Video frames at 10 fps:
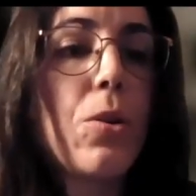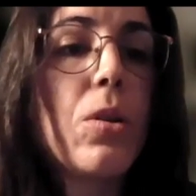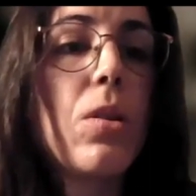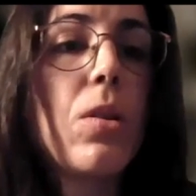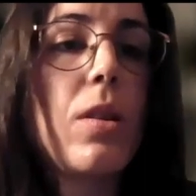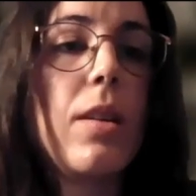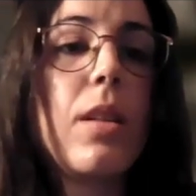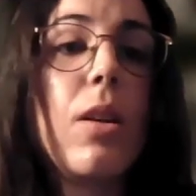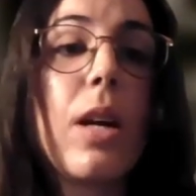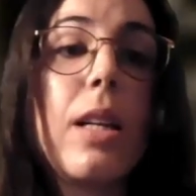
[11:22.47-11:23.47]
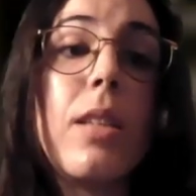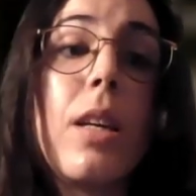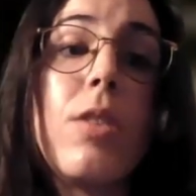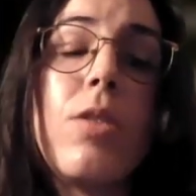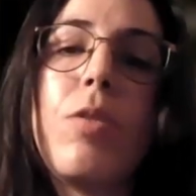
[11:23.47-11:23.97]
worked on is the
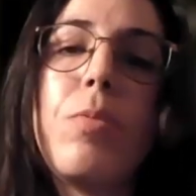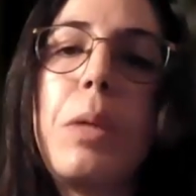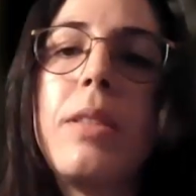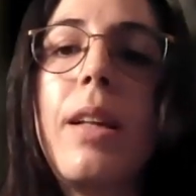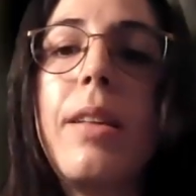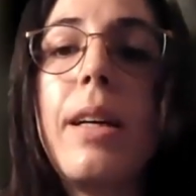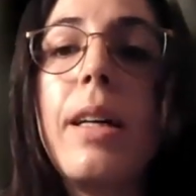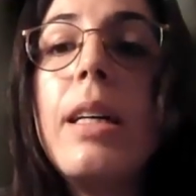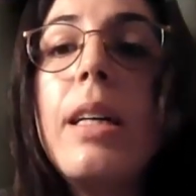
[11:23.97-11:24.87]
localization of placenta.